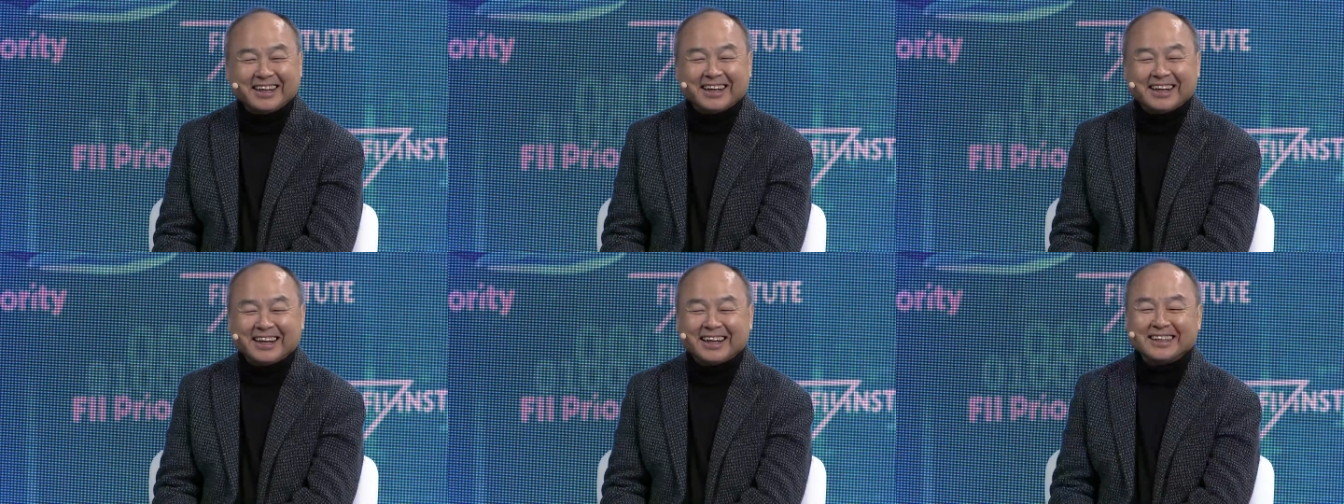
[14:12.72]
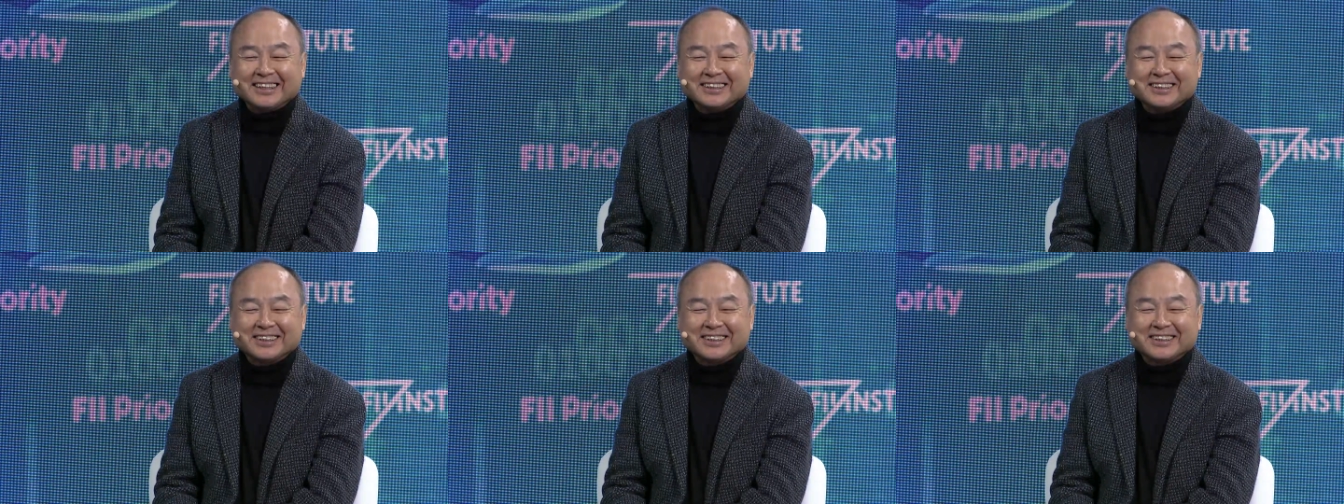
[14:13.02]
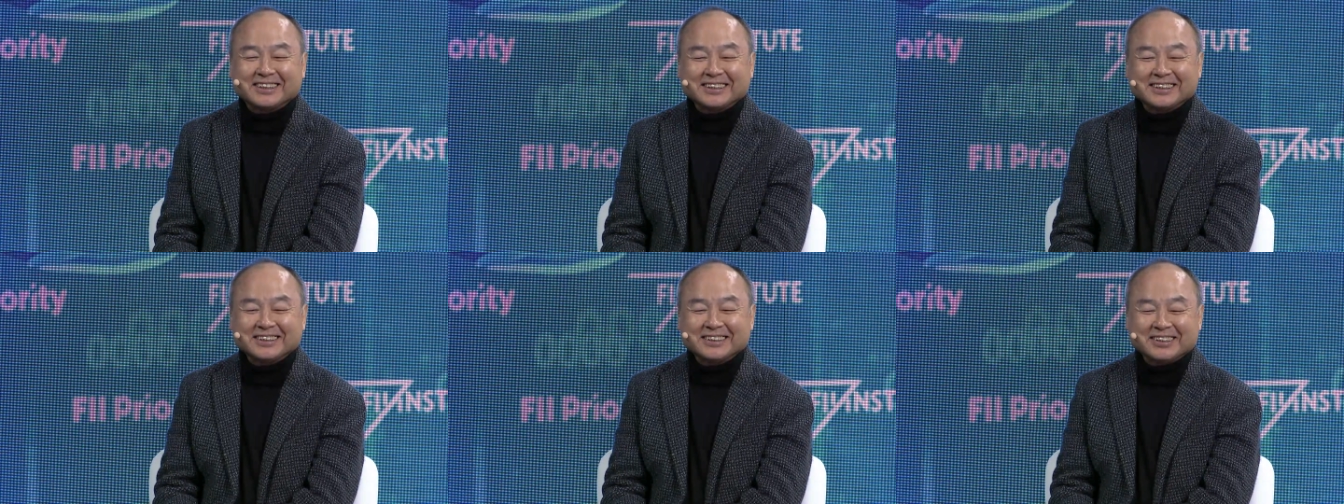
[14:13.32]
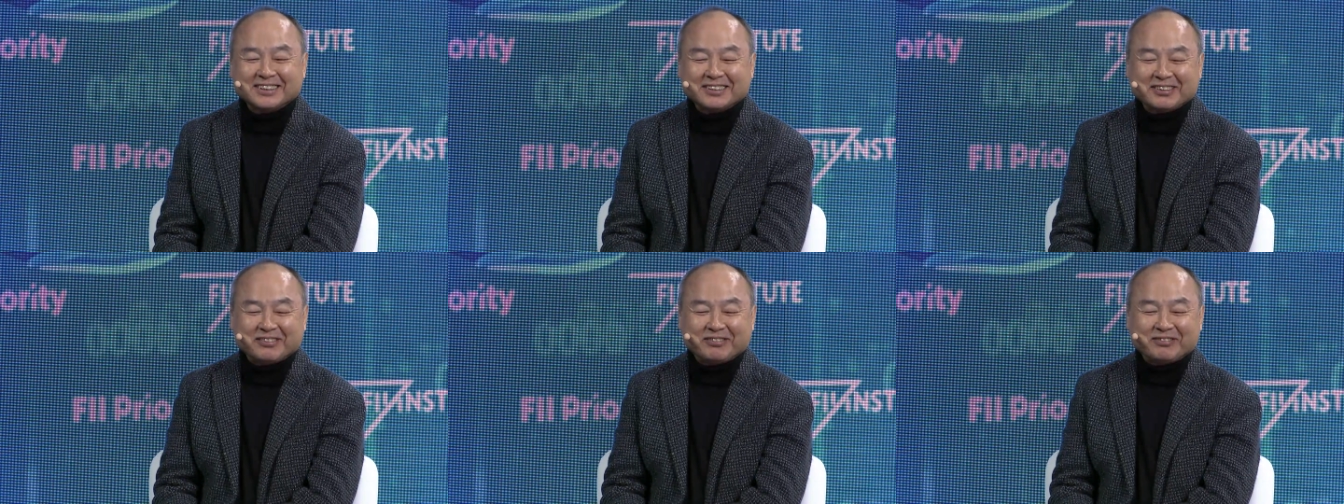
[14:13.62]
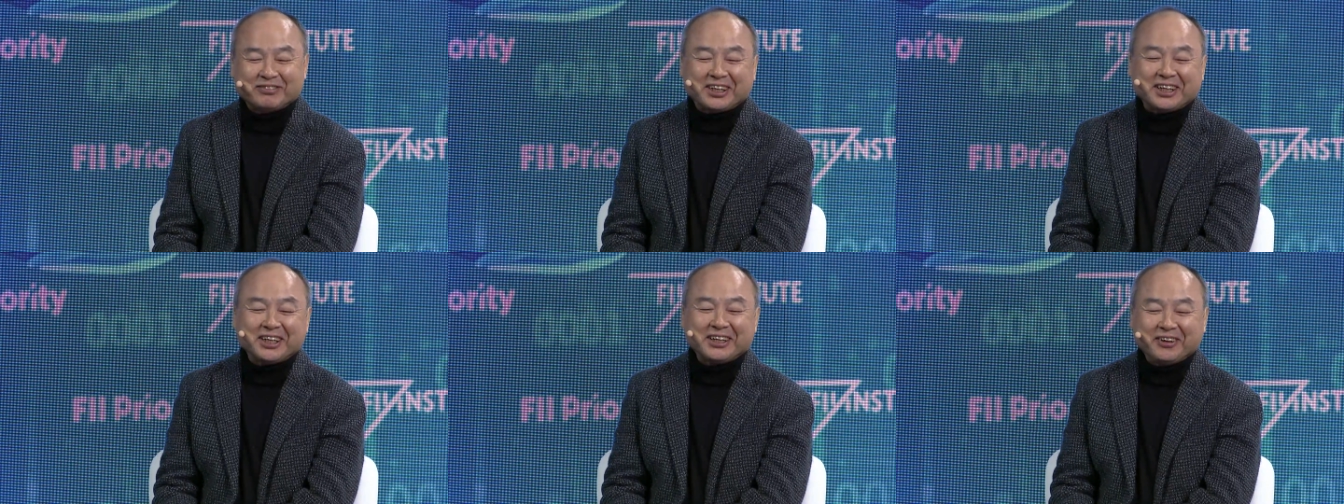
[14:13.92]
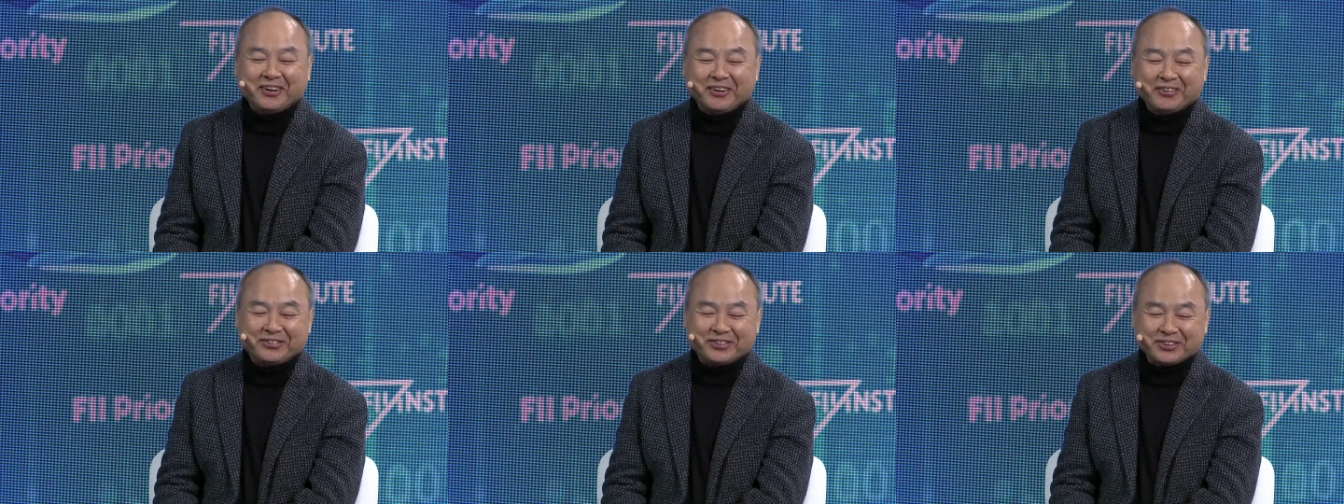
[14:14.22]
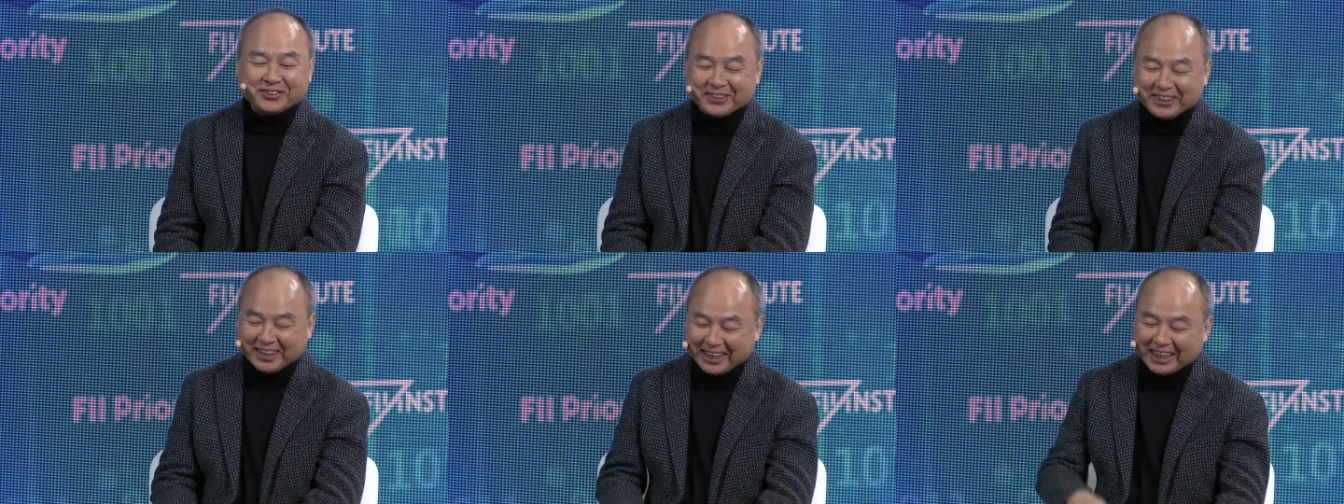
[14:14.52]
and very
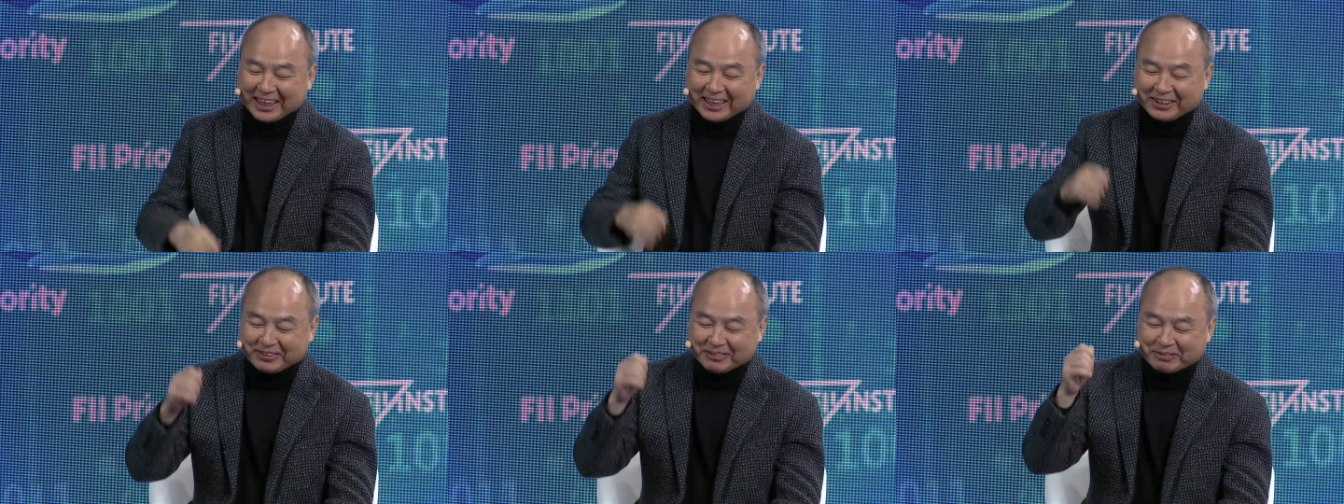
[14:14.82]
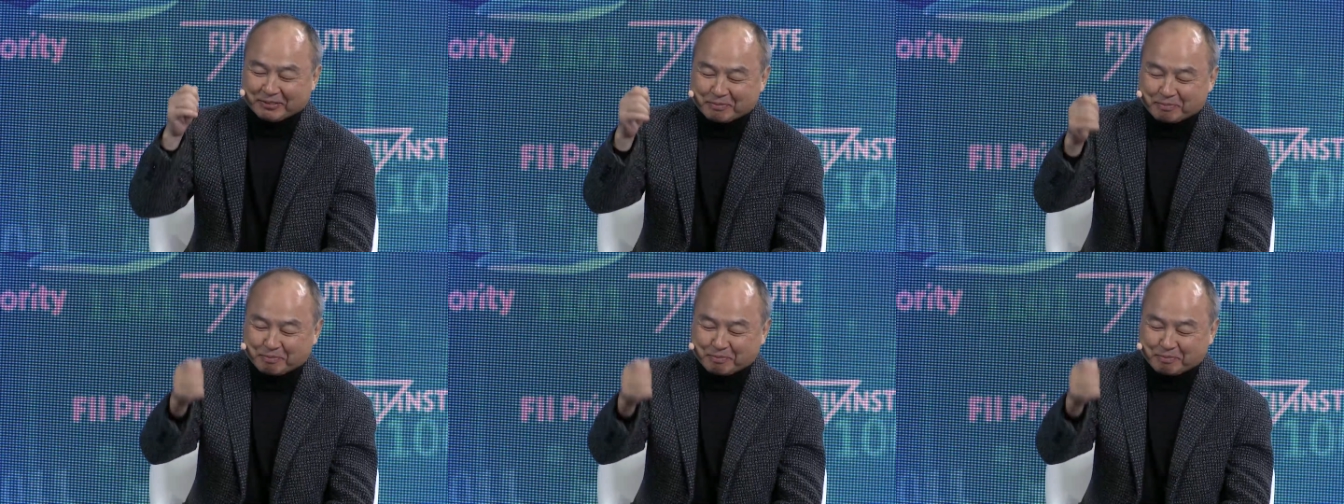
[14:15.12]
often I